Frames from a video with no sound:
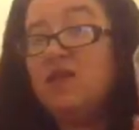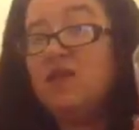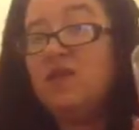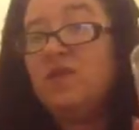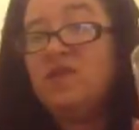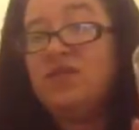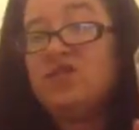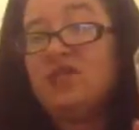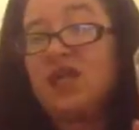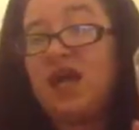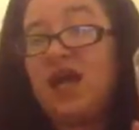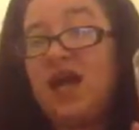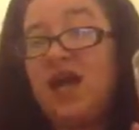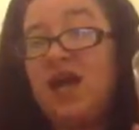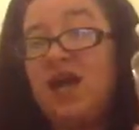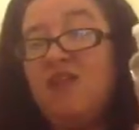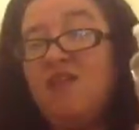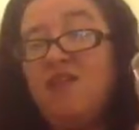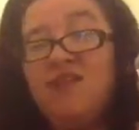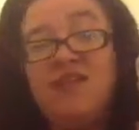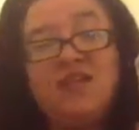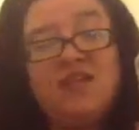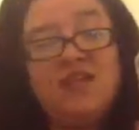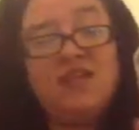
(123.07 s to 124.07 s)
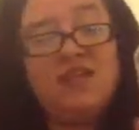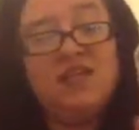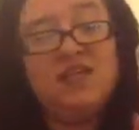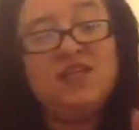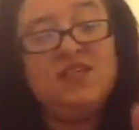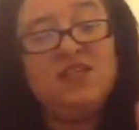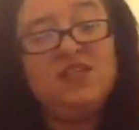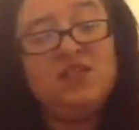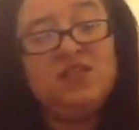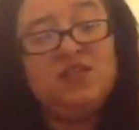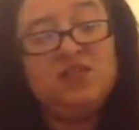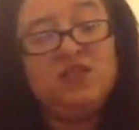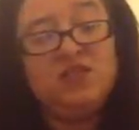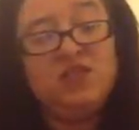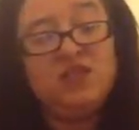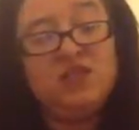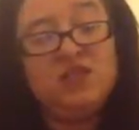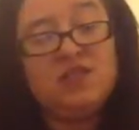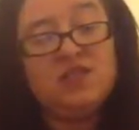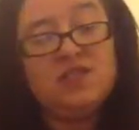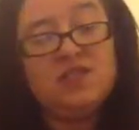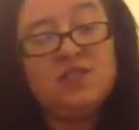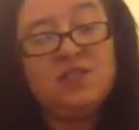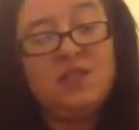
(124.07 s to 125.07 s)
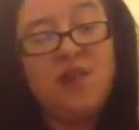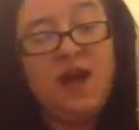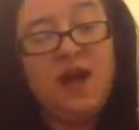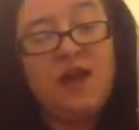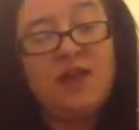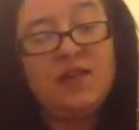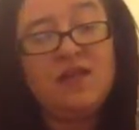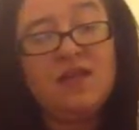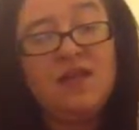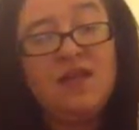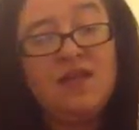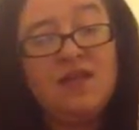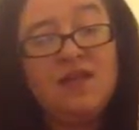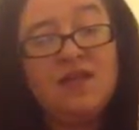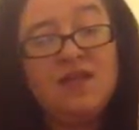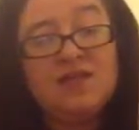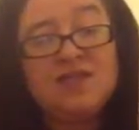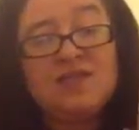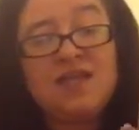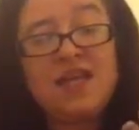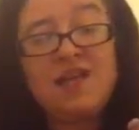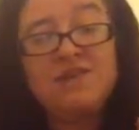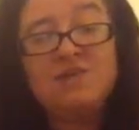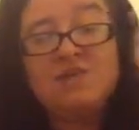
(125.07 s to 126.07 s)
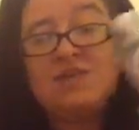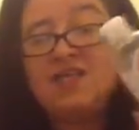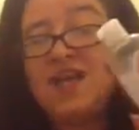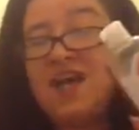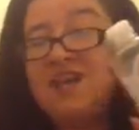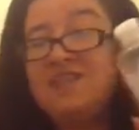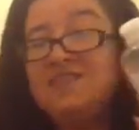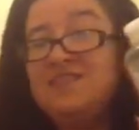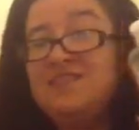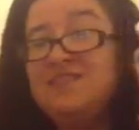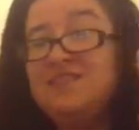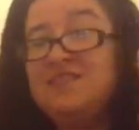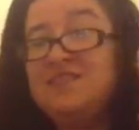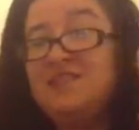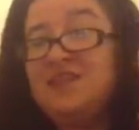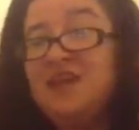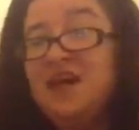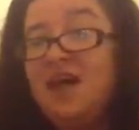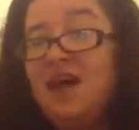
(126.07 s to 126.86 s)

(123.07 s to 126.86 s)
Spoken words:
which I really enjoyed as well. Same scent.